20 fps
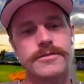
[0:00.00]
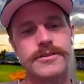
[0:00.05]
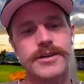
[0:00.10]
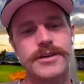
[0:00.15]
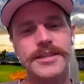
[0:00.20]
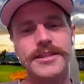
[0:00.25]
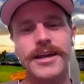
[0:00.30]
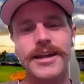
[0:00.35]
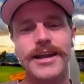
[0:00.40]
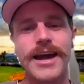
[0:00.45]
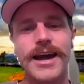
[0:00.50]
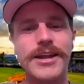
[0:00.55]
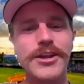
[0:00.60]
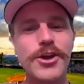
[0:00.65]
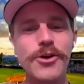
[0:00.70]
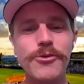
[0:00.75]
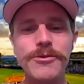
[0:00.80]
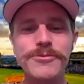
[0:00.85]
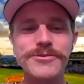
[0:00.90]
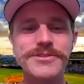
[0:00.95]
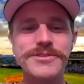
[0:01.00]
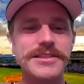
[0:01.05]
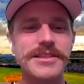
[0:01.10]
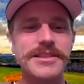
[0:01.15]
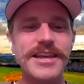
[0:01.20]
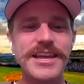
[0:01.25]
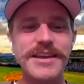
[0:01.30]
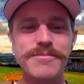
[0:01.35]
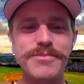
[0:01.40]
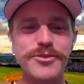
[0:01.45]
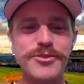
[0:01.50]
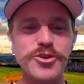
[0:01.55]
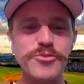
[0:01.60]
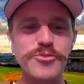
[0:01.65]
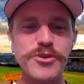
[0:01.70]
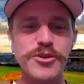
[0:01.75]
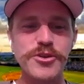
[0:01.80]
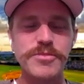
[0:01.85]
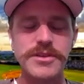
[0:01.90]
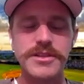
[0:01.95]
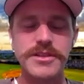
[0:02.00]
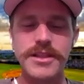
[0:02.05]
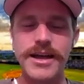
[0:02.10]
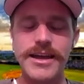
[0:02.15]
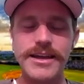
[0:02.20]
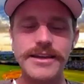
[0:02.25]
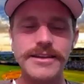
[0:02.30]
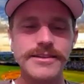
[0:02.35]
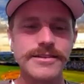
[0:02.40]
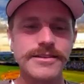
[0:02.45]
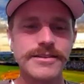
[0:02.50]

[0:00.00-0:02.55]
And, like, I know he was a late bloomer, but, like,